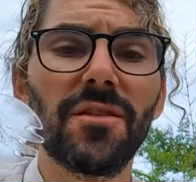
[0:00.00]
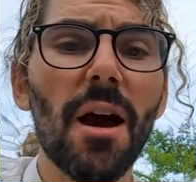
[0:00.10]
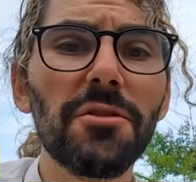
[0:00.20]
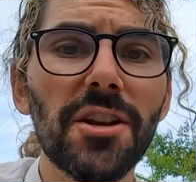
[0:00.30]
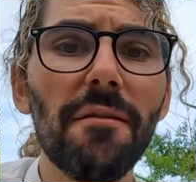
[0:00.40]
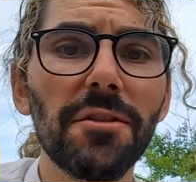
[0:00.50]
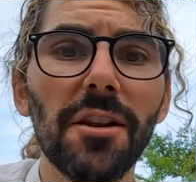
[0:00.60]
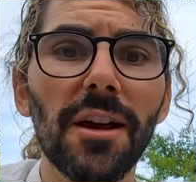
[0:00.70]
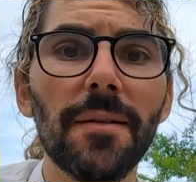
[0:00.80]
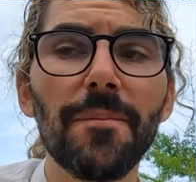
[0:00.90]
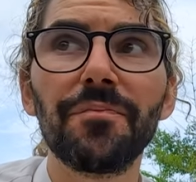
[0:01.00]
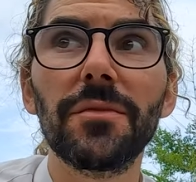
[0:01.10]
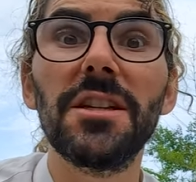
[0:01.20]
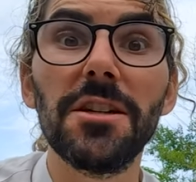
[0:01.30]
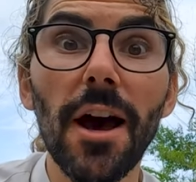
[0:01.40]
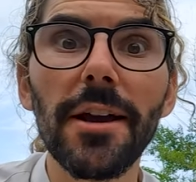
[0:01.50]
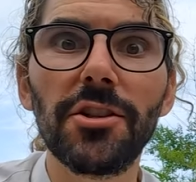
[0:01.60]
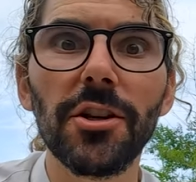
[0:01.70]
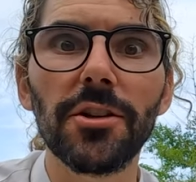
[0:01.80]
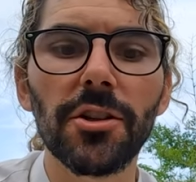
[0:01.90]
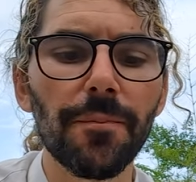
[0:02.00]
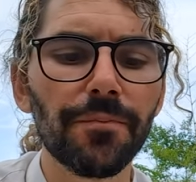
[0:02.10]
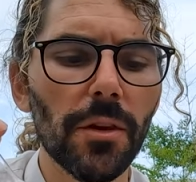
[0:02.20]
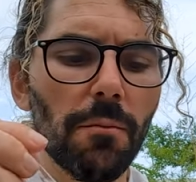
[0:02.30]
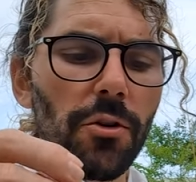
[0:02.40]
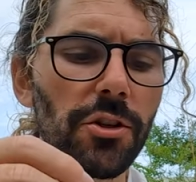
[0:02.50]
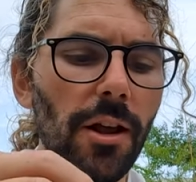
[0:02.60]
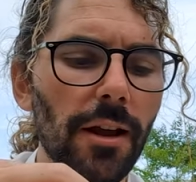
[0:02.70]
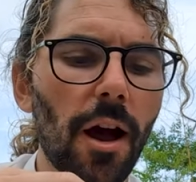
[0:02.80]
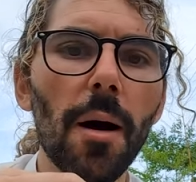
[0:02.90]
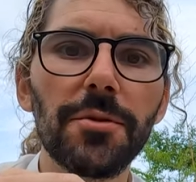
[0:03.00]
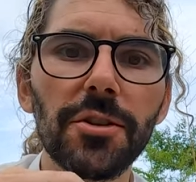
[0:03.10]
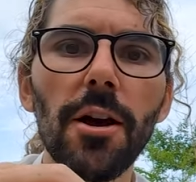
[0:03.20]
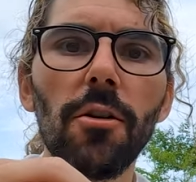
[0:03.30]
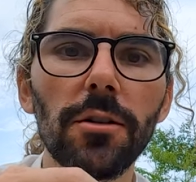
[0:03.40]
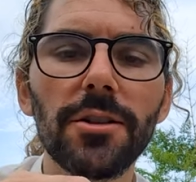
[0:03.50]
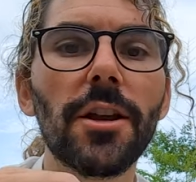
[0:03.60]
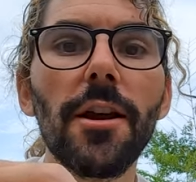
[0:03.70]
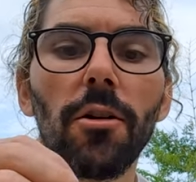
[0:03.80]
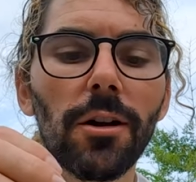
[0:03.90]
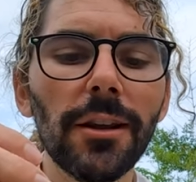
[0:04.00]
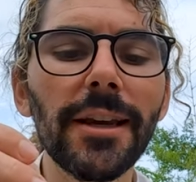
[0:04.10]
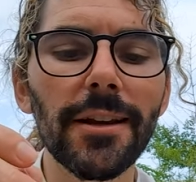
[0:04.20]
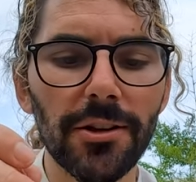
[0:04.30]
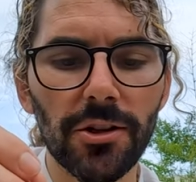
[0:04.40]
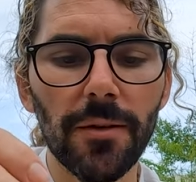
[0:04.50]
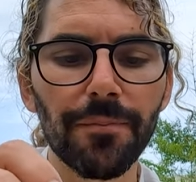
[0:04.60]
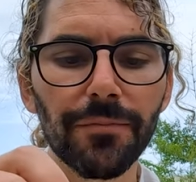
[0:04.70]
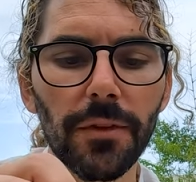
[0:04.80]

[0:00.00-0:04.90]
That was definitely like the nicest, most like upscale, cleanest